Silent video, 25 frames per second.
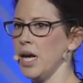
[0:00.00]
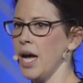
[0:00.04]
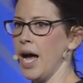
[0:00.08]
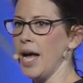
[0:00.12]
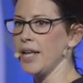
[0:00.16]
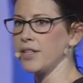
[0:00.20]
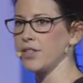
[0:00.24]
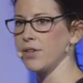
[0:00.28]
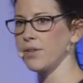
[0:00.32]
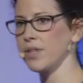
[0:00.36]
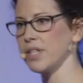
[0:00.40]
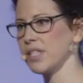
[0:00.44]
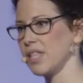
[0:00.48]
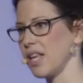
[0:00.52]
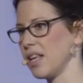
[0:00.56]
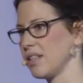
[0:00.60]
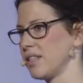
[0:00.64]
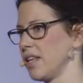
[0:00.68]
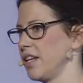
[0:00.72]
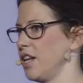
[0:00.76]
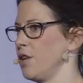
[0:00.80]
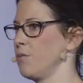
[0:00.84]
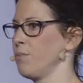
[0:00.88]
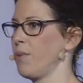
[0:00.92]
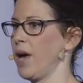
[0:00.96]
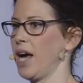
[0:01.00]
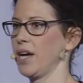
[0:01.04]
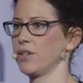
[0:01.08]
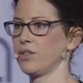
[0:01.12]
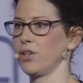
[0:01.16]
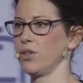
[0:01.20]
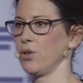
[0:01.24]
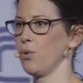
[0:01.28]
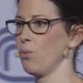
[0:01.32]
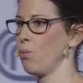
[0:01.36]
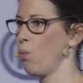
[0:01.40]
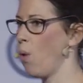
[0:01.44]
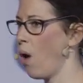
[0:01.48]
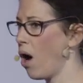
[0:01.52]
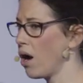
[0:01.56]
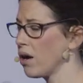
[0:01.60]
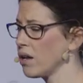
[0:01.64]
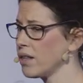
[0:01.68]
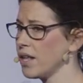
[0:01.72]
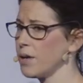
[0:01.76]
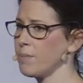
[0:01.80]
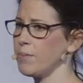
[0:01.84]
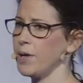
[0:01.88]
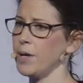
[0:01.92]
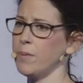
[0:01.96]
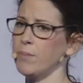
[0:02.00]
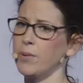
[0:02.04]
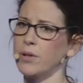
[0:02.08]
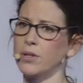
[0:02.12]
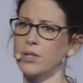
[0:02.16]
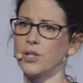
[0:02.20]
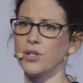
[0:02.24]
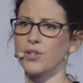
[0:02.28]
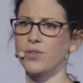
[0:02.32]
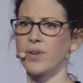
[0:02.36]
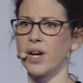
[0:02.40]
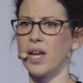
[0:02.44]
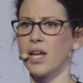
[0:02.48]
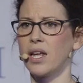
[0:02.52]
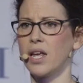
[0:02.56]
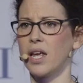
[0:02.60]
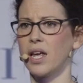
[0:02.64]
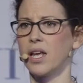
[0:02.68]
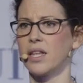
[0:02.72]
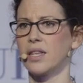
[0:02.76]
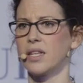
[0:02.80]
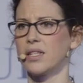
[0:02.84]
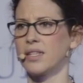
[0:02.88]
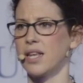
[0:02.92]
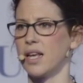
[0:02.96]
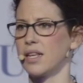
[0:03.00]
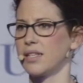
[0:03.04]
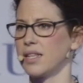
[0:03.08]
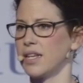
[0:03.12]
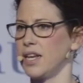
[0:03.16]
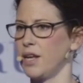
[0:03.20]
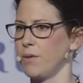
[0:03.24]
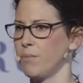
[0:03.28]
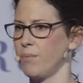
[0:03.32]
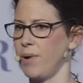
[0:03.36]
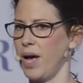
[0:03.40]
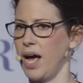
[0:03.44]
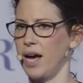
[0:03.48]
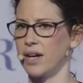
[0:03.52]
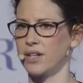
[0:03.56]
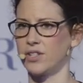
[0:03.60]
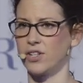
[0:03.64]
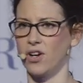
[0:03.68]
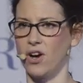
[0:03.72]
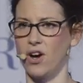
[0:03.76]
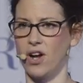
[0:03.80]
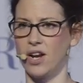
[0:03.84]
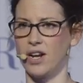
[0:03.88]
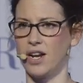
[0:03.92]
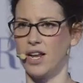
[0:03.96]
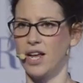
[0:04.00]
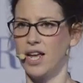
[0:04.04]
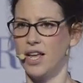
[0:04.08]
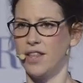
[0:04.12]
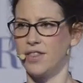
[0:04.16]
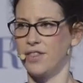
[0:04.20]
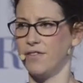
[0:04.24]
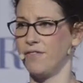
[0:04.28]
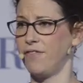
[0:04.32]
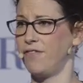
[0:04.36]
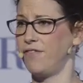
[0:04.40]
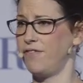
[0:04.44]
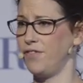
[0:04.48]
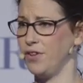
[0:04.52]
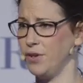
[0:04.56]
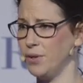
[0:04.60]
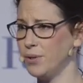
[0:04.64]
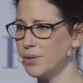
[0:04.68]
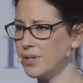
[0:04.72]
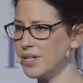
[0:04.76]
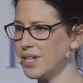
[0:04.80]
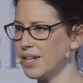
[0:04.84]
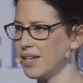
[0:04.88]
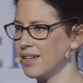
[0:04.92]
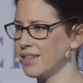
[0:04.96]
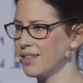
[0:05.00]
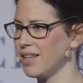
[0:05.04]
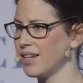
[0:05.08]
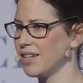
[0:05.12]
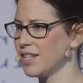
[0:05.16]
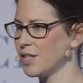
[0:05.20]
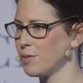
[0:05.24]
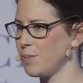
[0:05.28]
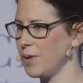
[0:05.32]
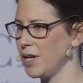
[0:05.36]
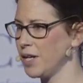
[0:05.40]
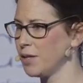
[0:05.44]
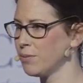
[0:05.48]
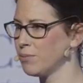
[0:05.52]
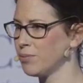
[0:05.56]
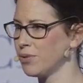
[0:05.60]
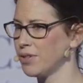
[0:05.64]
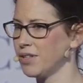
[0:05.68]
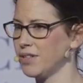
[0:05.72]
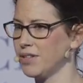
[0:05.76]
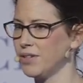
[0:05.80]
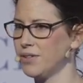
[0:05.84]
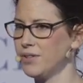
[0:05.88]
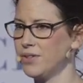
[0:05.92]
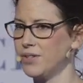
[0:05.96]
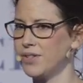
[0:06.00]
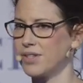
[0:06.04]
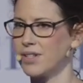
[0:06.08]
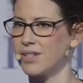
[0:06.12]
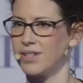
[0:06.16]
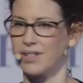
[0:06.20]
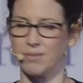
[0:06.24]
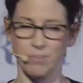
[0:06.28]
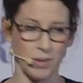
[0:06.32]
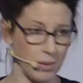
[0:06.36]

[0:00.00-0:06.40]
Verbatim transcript: And so this has an impact on the water that people are drinking. This has an impact on the food that is being produced.